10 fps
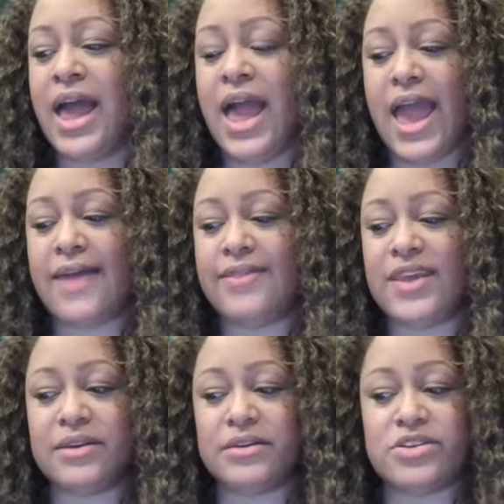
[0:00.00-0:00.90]
And
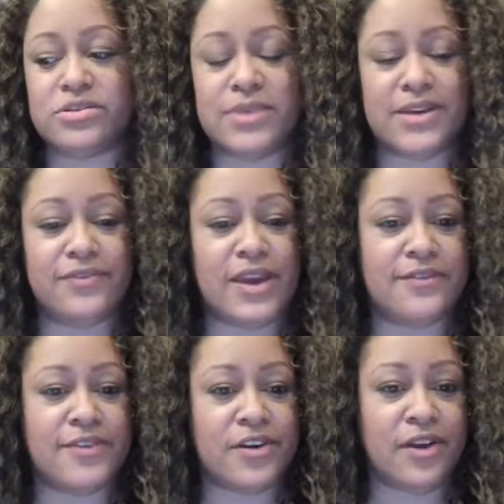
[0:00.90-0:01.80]
then do me a
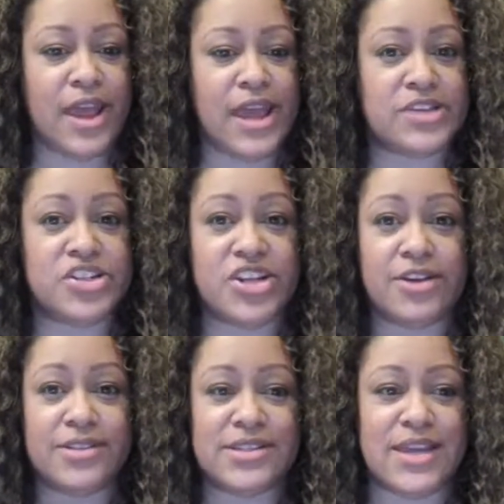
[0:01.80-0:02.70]
favor and
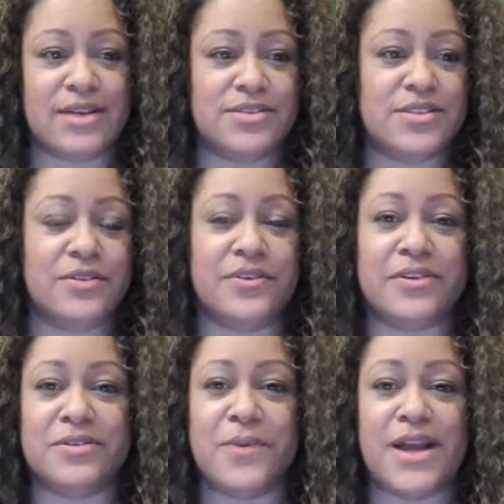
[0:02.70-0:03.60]
share this out. So if
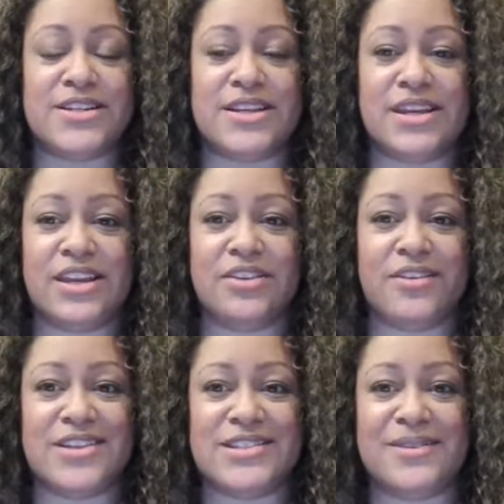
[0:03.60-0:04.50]
you're watching and you're
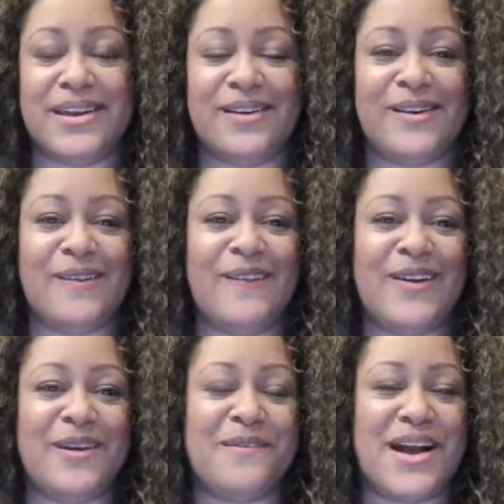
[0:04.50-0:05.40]
on Twitter,
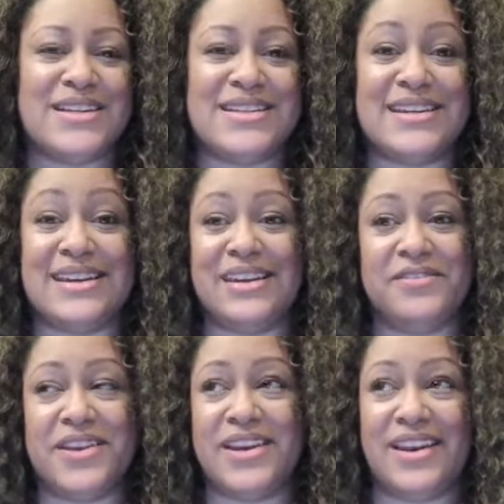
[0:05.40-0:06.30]
or you're watching
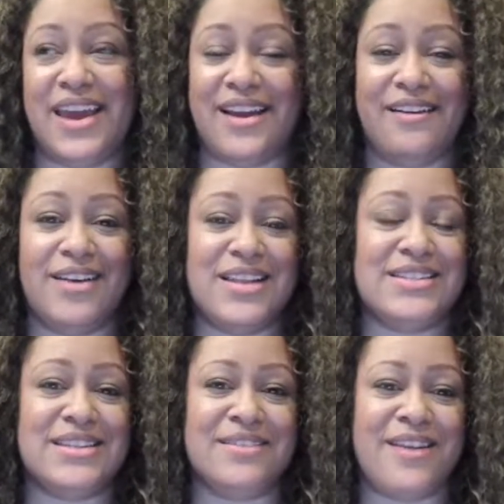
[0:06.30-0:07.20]
even heck on
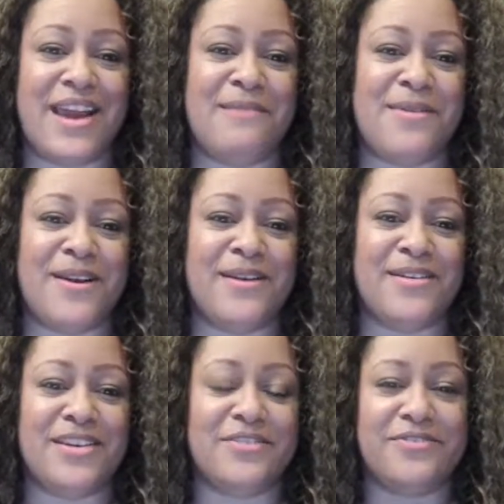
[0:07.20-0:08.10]
Instagram, or
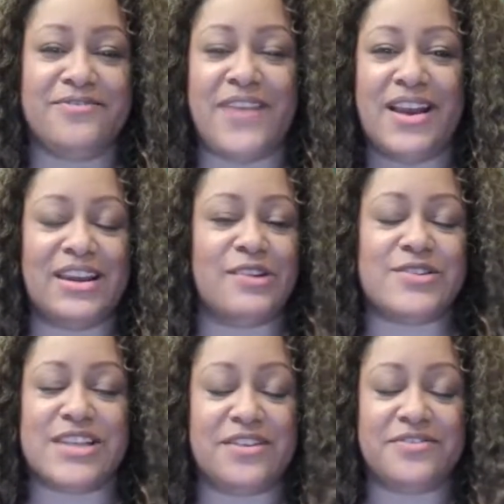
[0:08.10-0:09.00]
you're finding
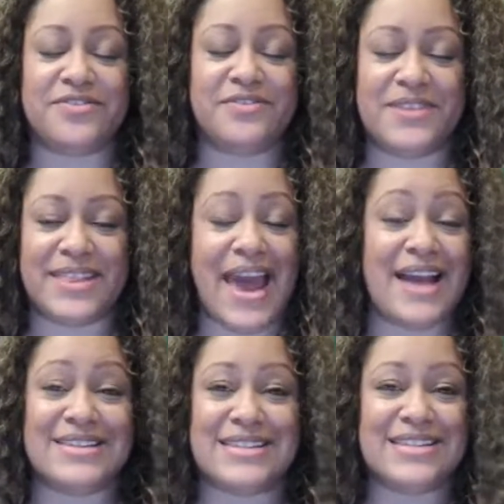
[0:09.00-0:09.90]
yourself with
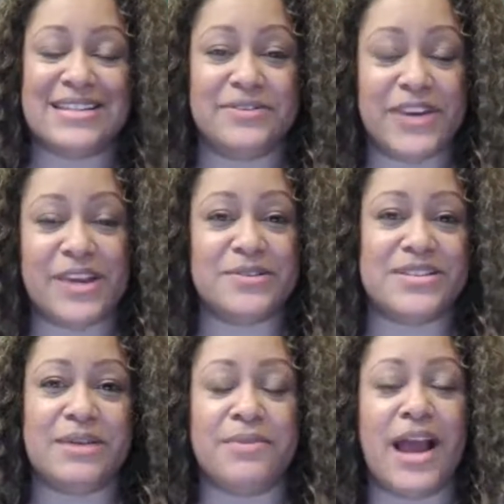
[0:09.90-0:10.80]
access to the video
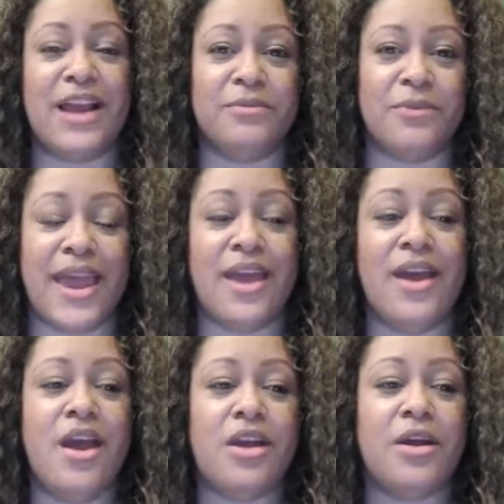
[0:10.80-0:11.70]
some kind of way,
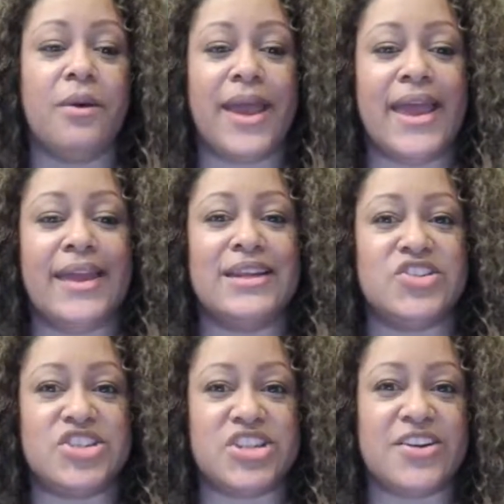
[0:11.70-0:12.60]
go ahead and
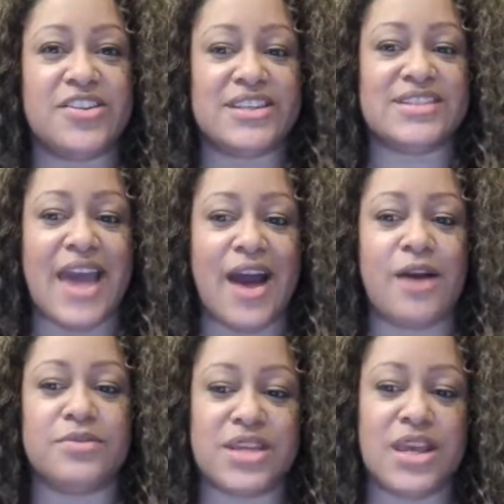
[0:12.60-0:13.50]
share this out,